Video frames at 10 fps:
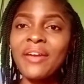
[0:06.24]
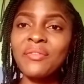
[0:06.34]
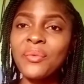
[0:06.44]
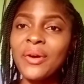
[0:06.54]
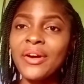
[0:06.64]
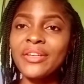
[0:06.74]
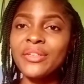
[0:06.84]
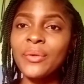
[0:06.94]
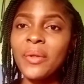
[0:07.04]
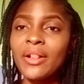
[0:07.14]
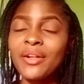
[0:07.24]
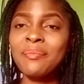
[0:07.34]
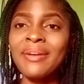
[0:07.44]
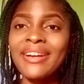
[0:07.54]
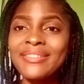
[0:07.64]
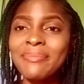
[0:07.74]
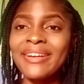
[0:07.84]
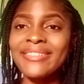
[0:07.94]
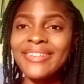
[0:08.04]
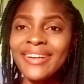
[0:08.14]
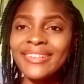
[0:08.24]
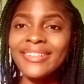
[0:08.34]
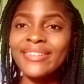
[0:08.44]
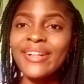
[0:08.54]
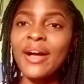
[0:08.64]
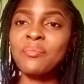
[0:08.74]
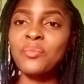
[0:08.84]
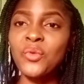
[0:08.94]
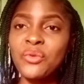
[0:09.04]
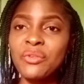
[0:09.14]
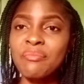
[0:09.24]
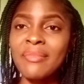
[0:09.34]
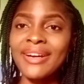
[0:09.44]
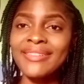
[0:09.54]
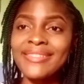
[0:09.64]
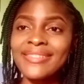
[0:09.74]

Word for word: everyone, you're welcome back to my channel. I'm Unyi Matt.